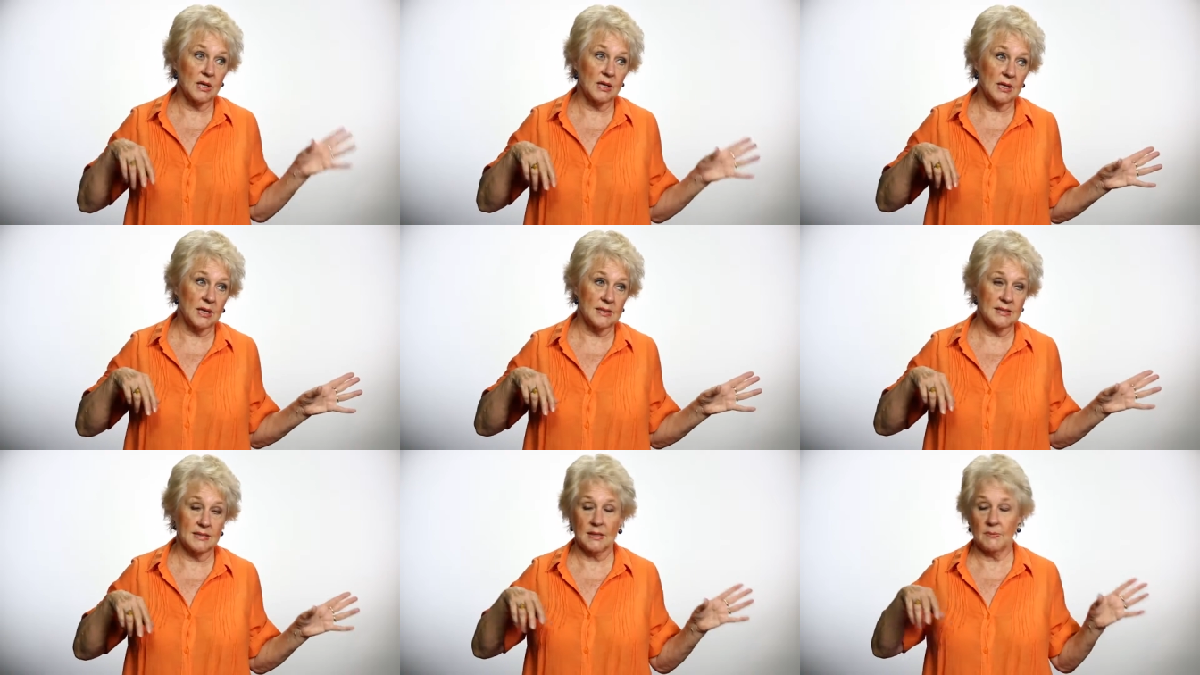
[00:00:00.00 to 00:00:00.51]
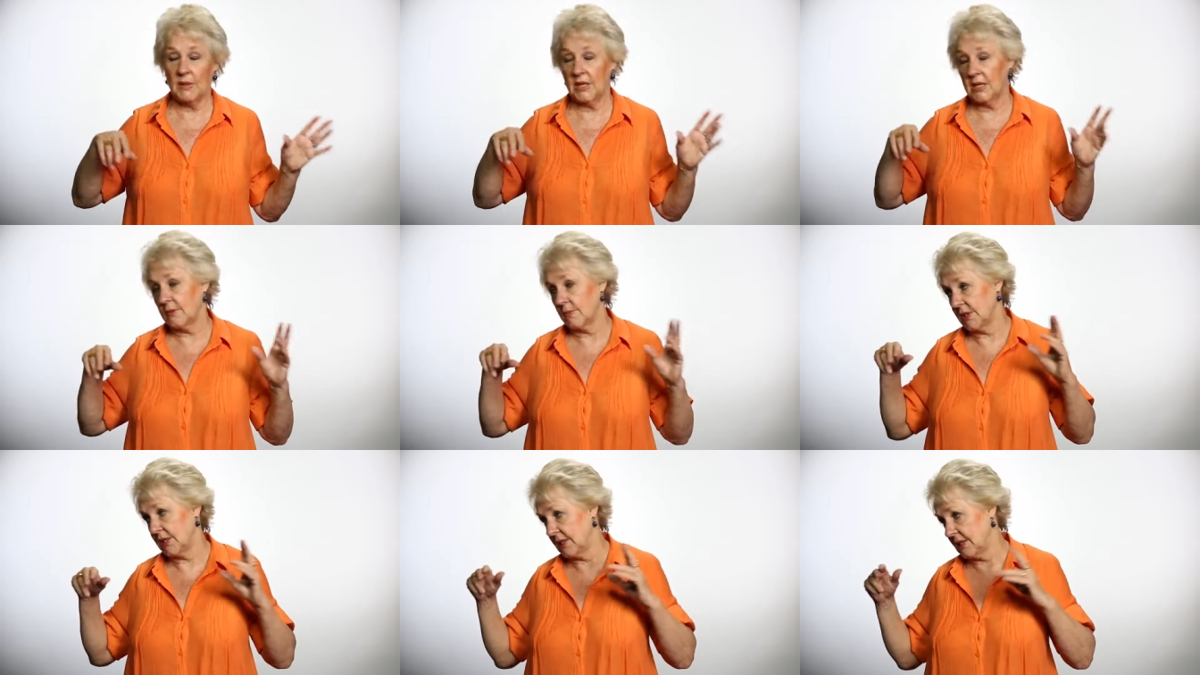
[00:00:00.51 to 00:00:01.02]
in case they
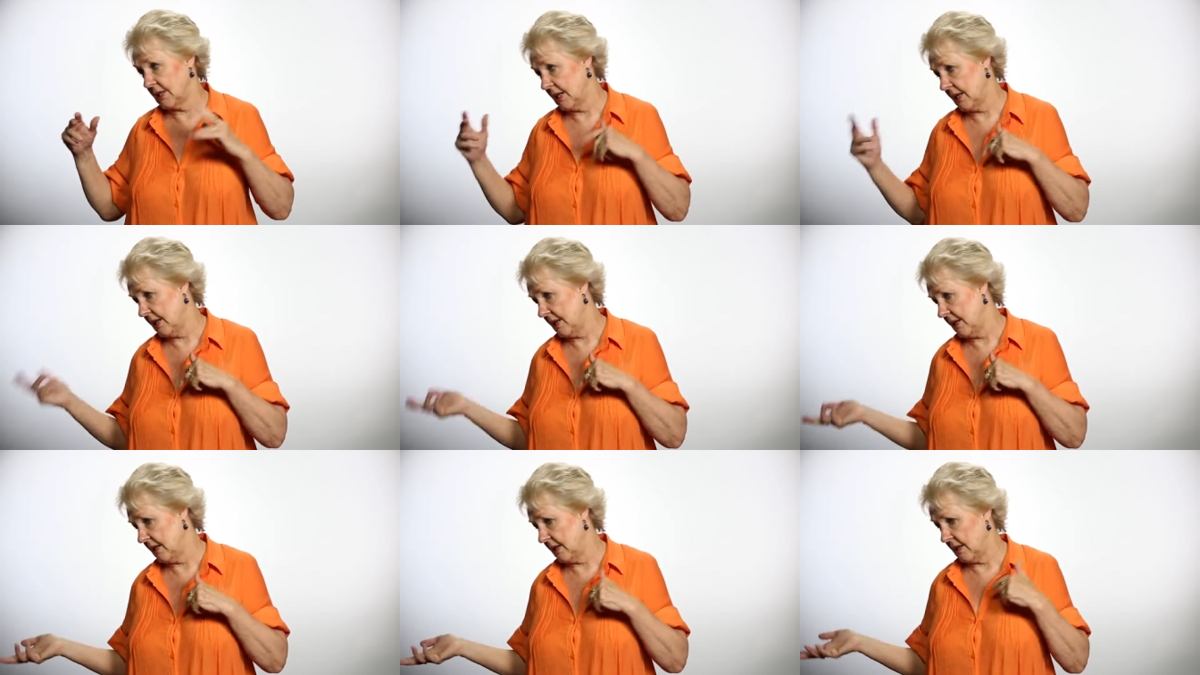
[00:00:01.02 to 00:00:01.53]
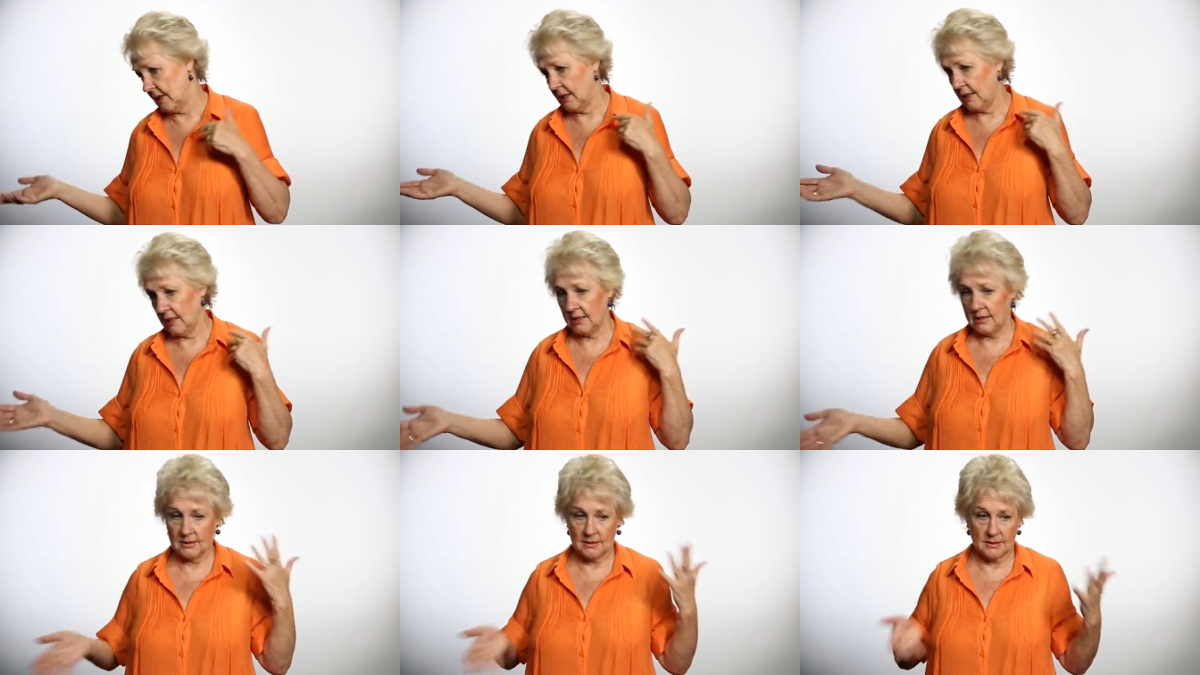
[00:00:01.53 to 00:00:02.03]
make a mistake, in
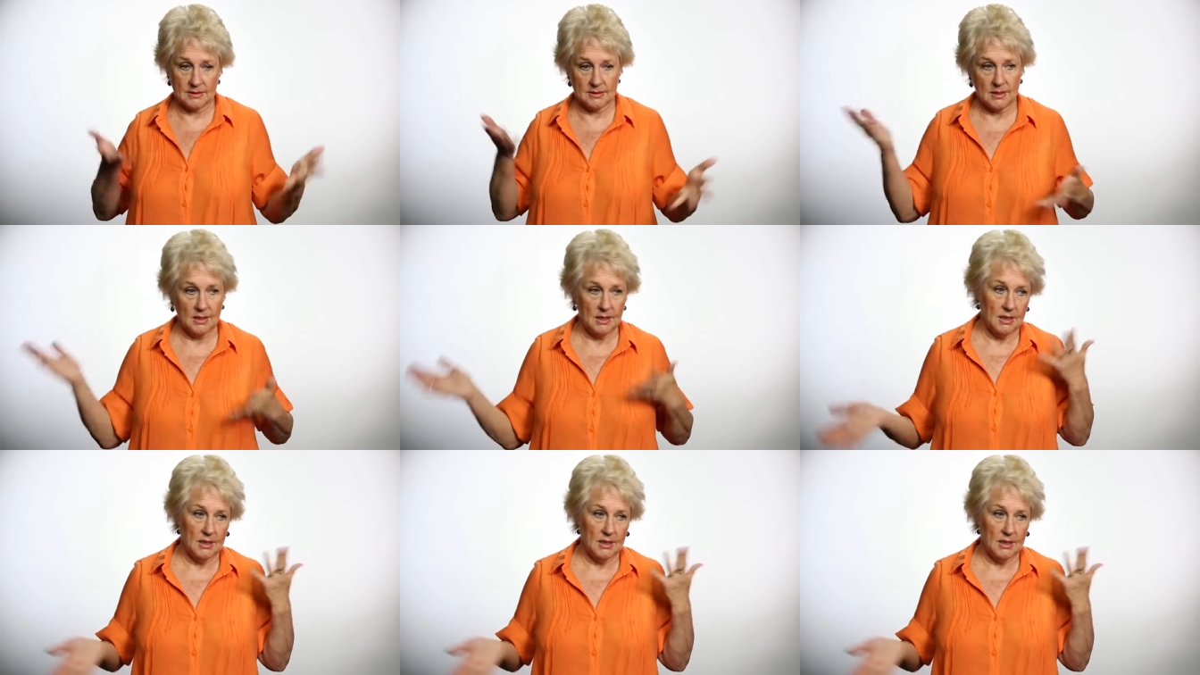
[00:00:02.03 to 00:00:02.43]
case